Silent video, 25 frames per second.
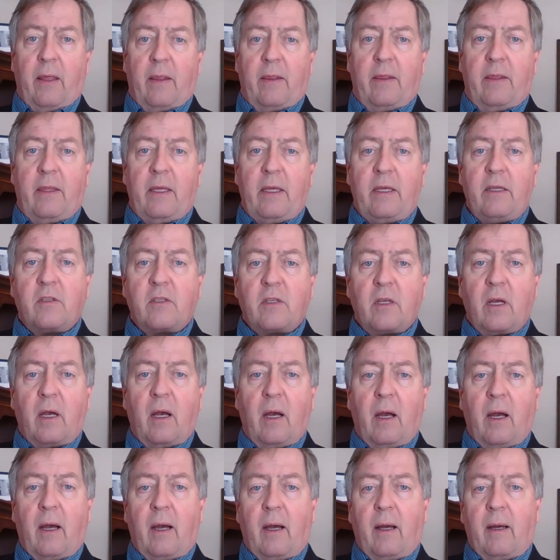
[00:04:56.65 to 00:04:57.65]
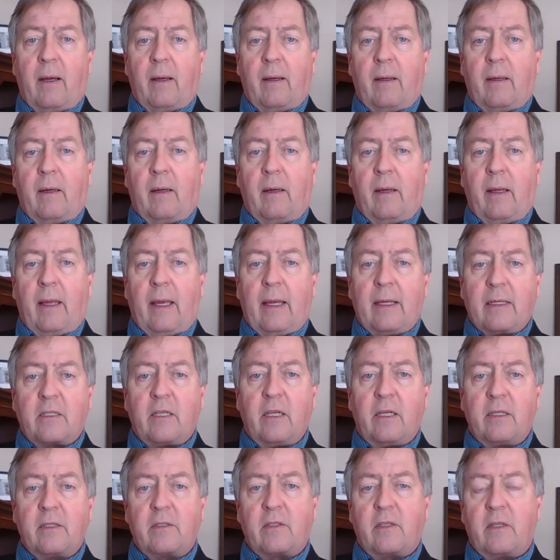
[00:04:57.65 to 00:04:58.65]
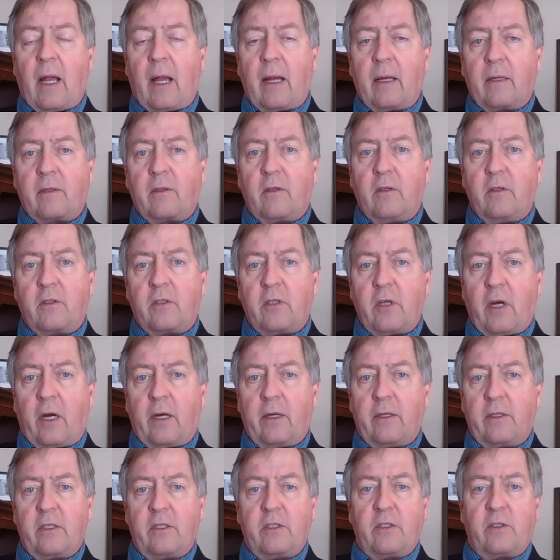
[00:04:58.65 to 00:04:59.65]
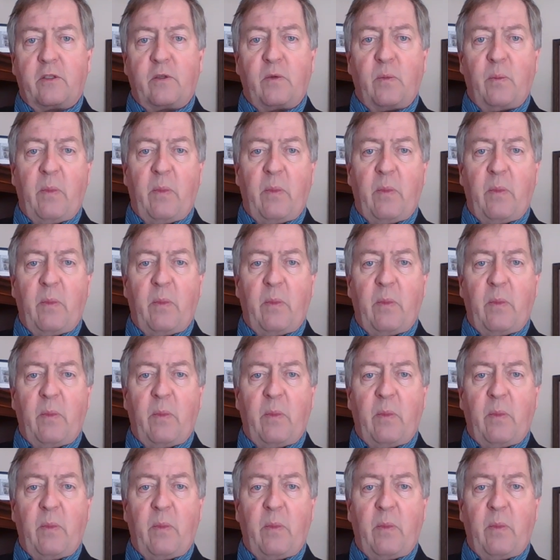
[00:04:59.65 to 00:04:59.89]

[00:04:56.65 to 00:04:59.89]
These excess doctor charges,